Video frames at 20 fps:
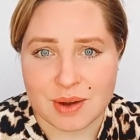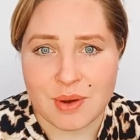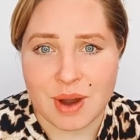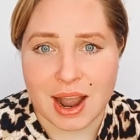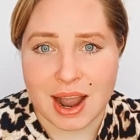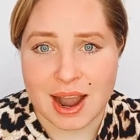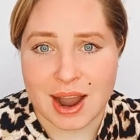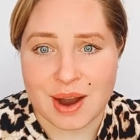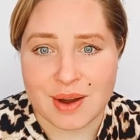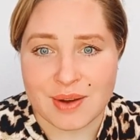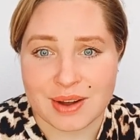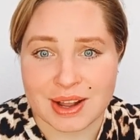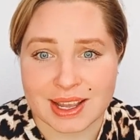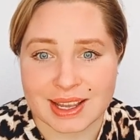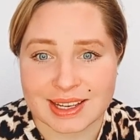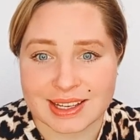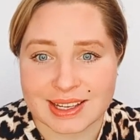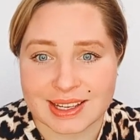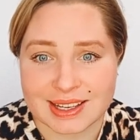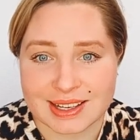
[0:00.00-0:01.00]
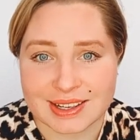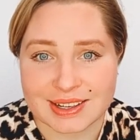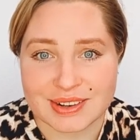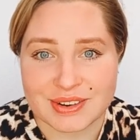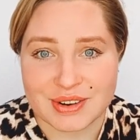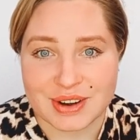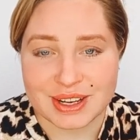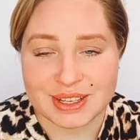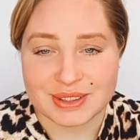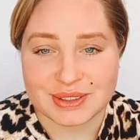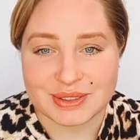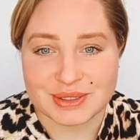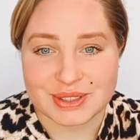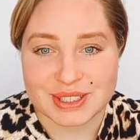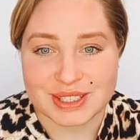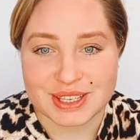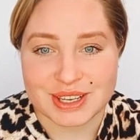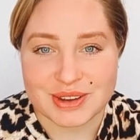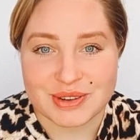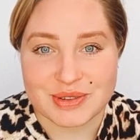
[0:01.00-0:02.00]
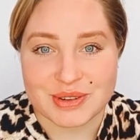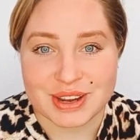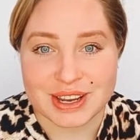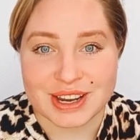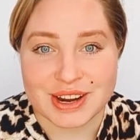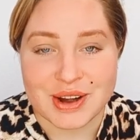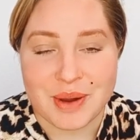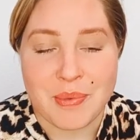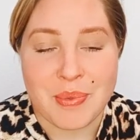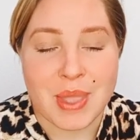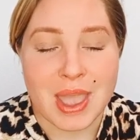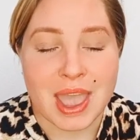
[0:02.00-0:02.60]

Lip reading: wow, like great to see you here.